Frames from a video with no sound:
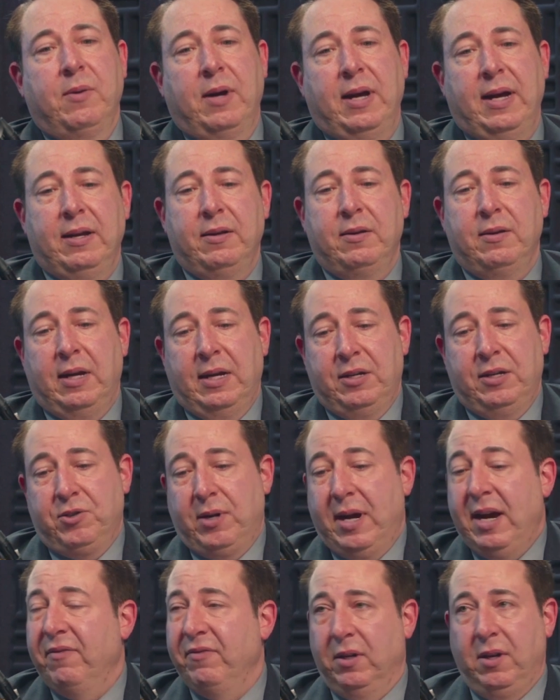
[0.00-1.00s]
I
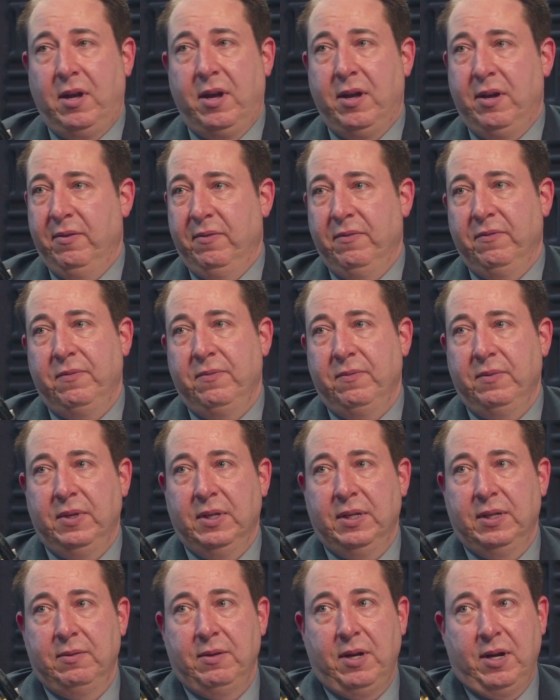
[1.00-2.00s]
draft a lot of
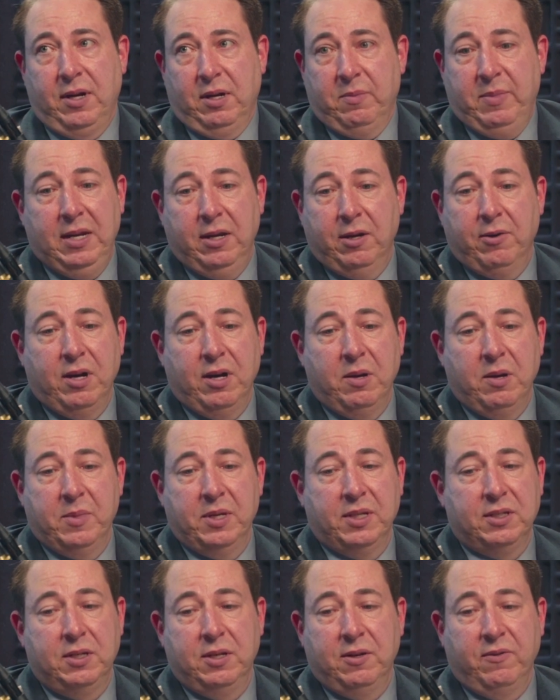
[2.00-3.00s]
the non-compete
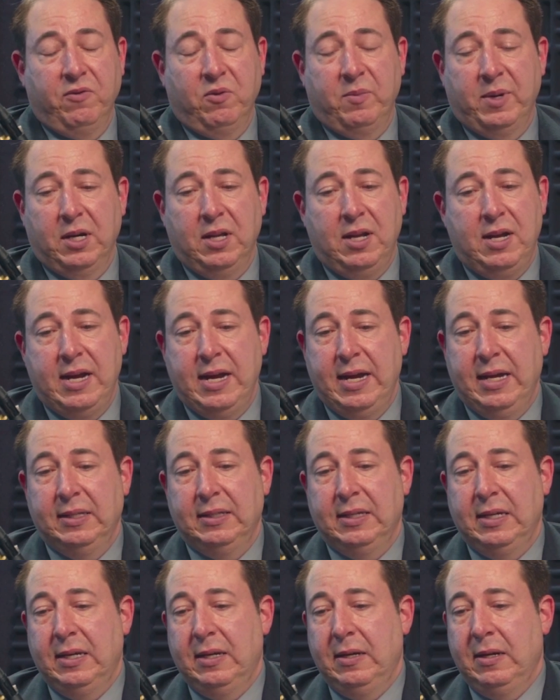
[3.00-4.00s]
agreements, for my
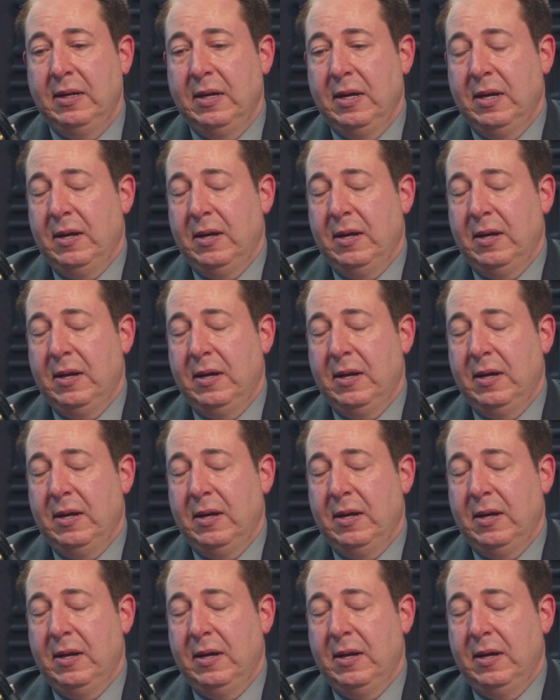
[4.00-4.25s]
clients, and